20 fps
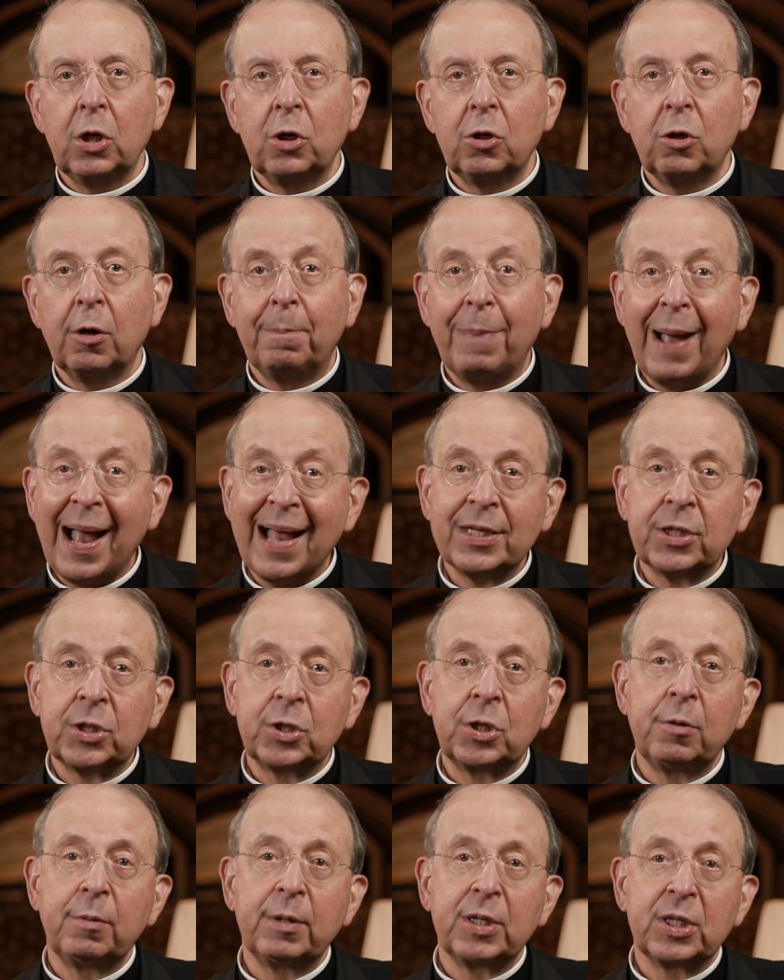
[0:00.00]
Your
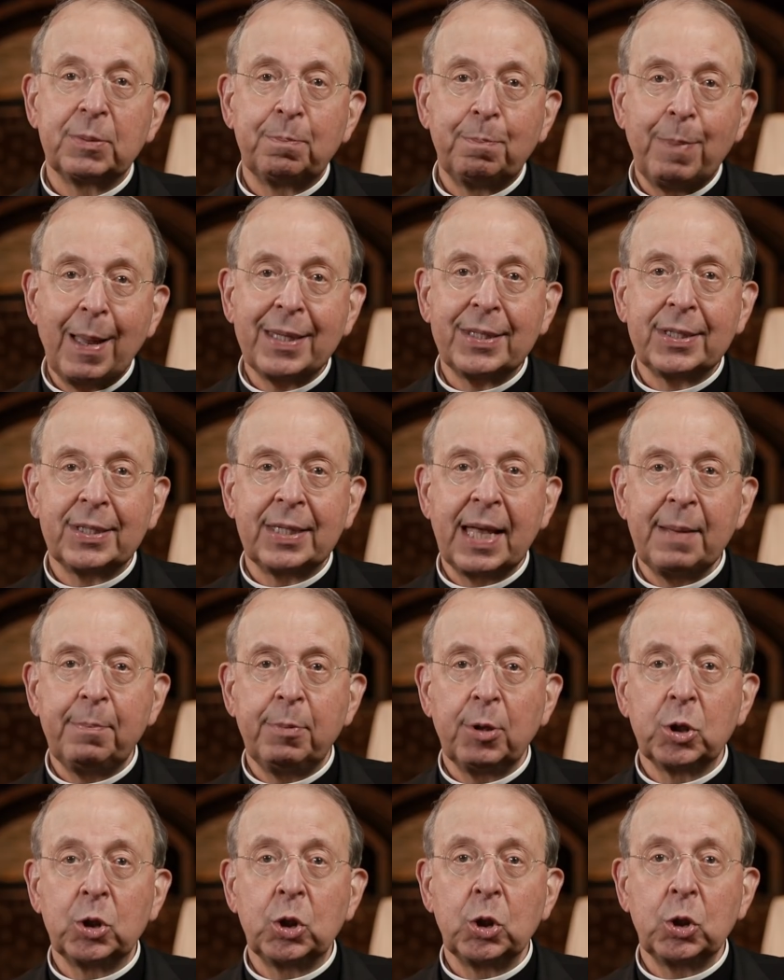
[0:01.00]
pastor is best
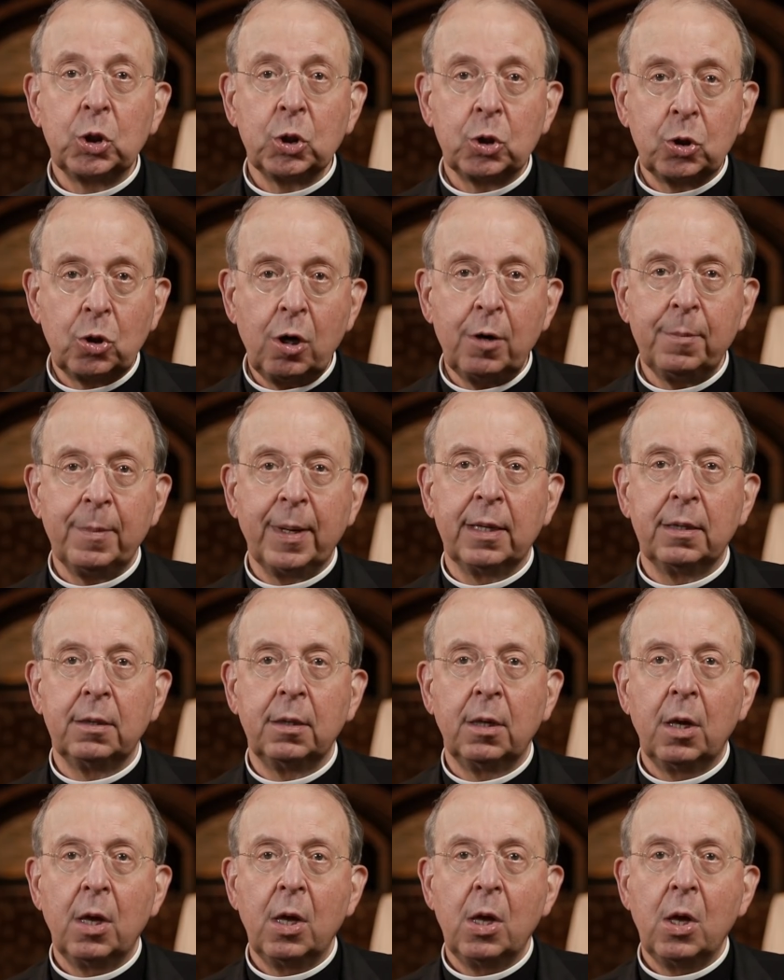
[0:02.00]
able to determine
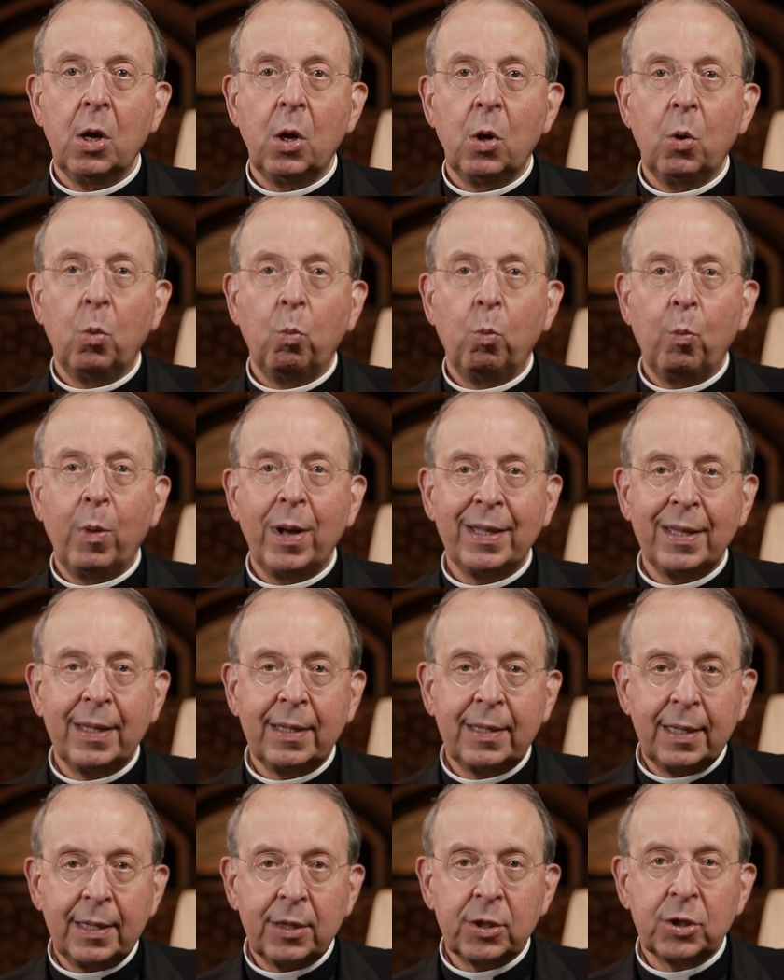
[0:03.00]
when it
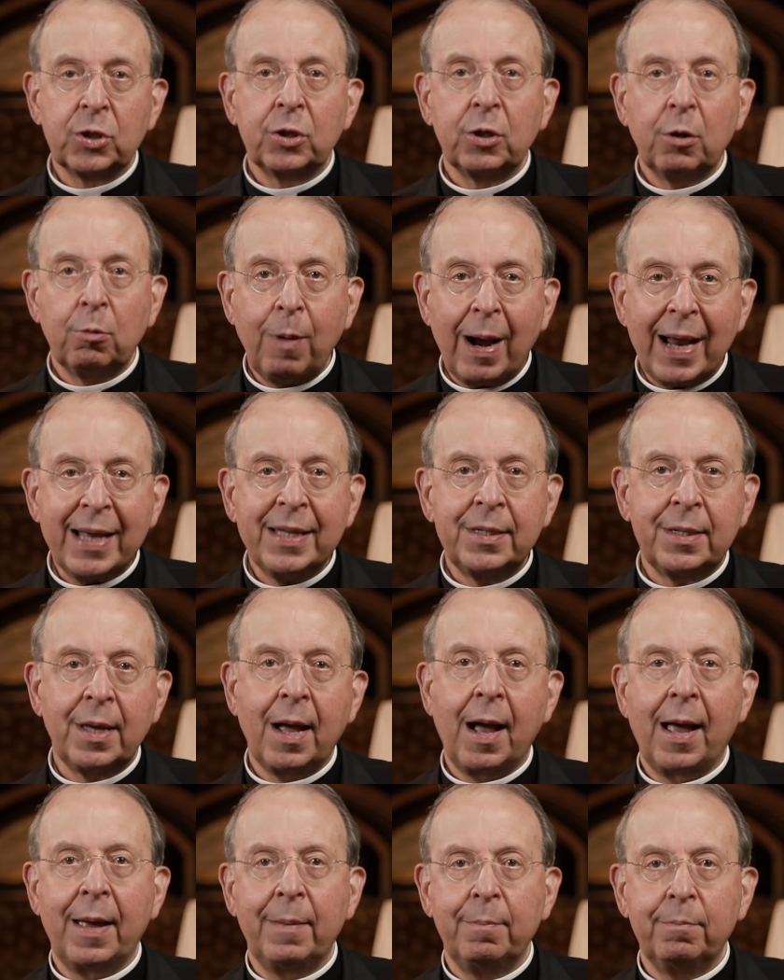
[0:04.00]
is the right
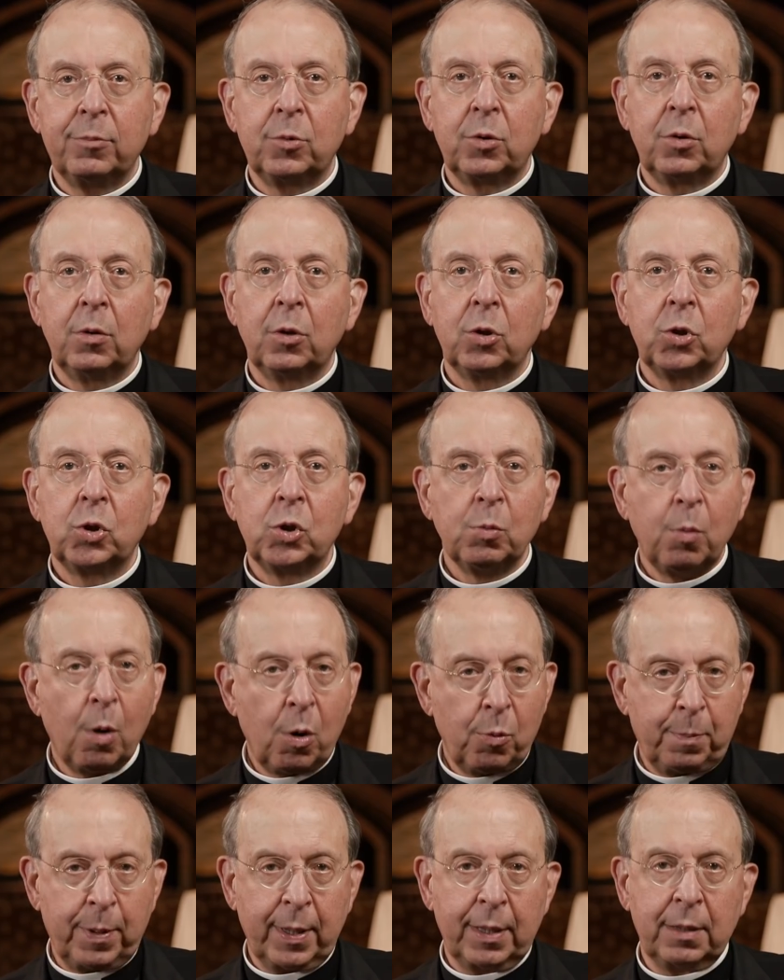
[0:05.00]
time to
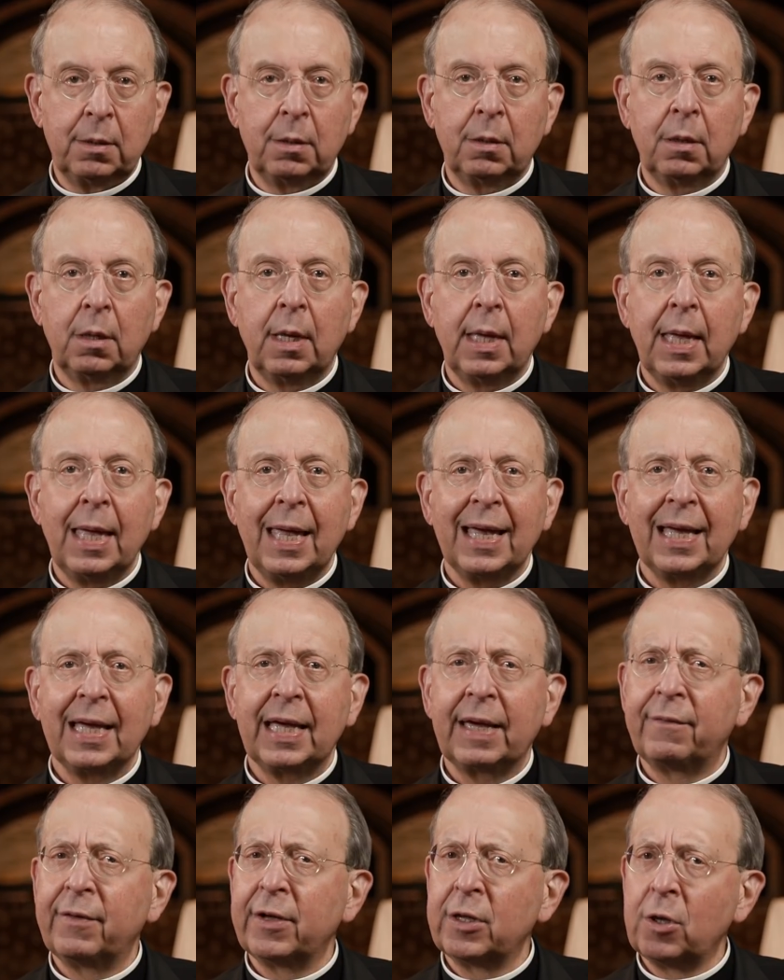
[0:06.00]
open,
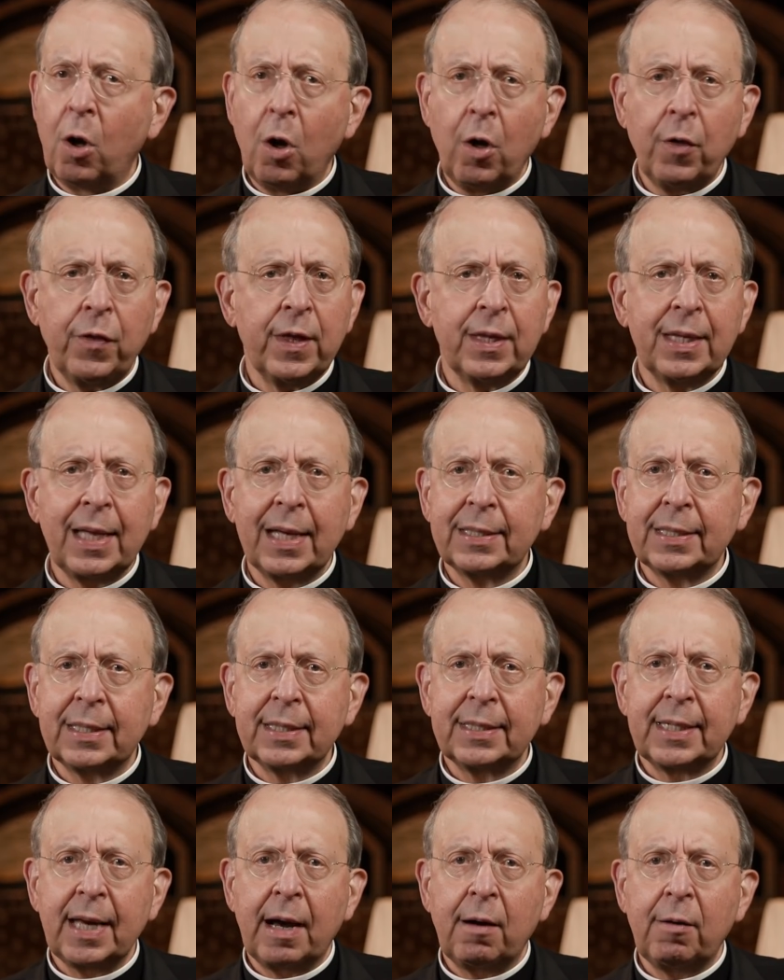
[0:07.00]
given all the
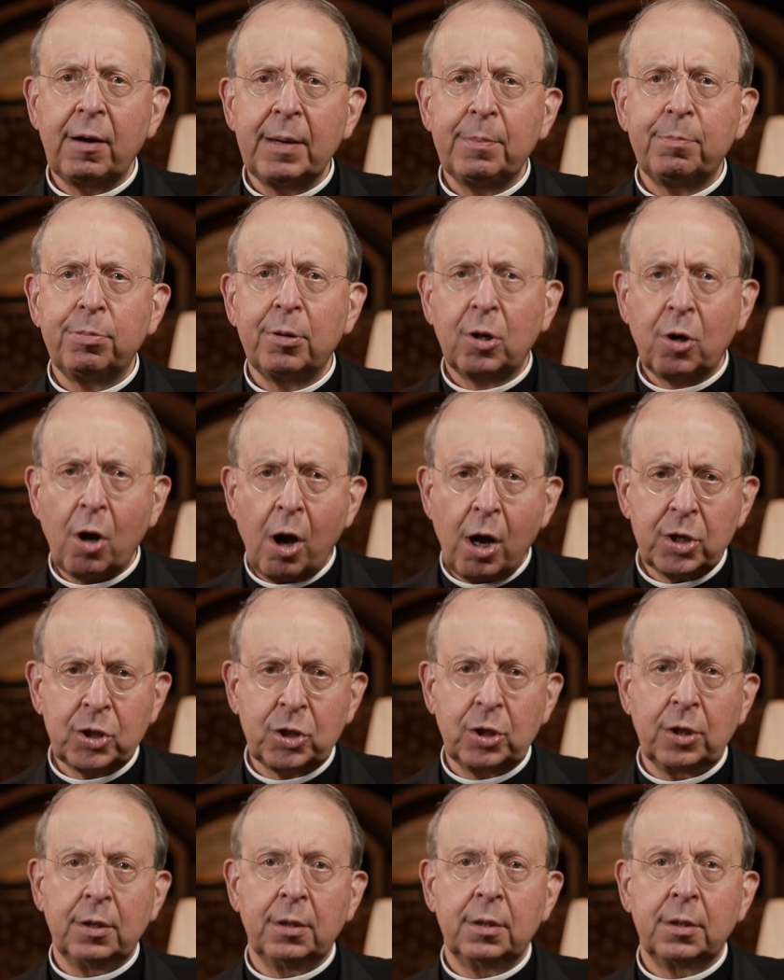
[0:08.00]
necessary
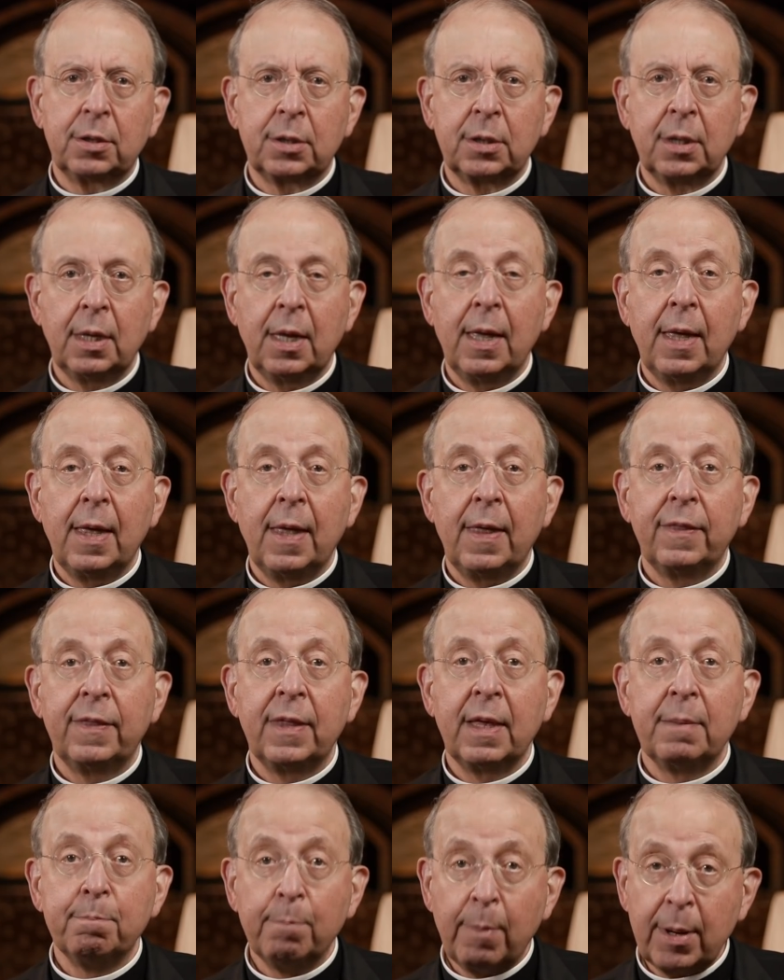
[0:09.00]
precautions
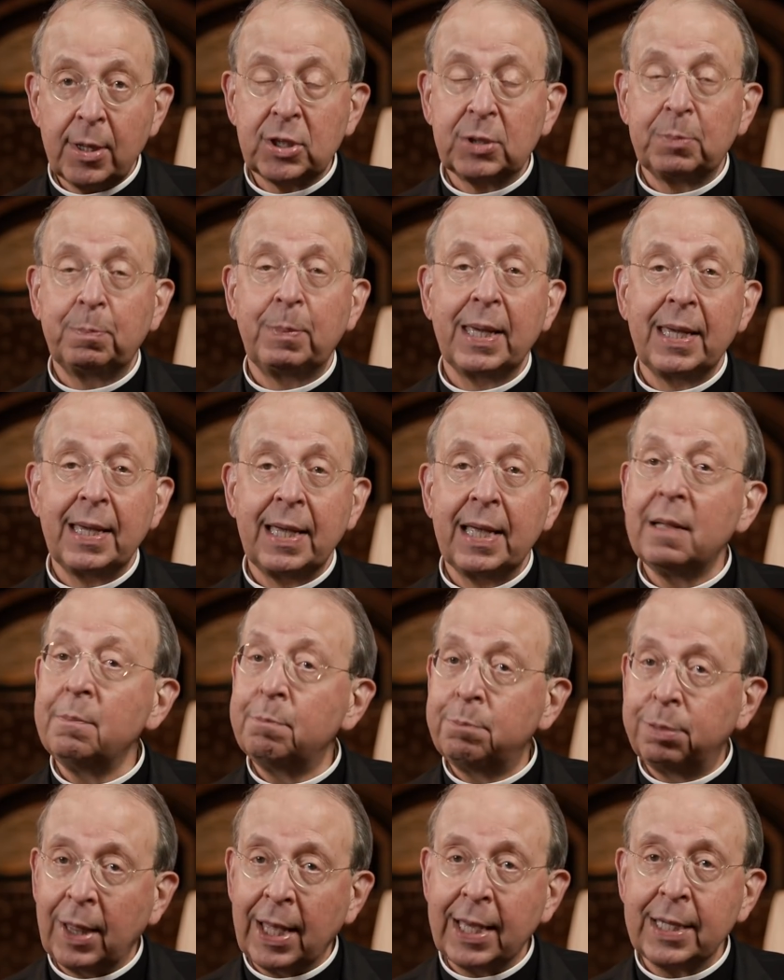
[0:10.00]
that must be in
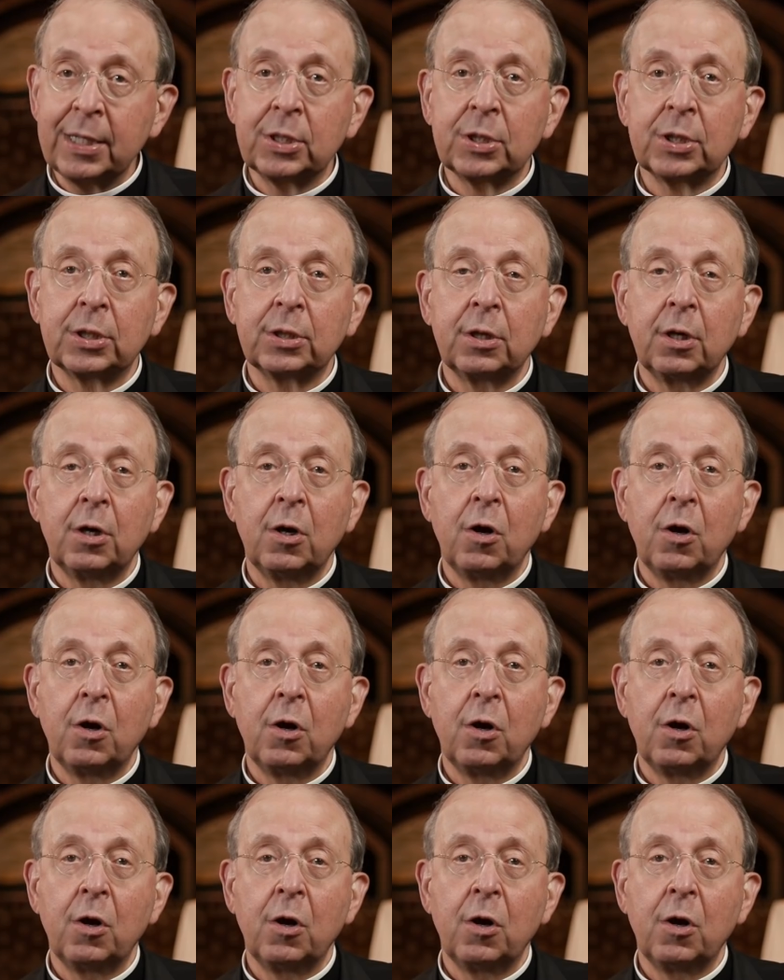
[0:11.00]
place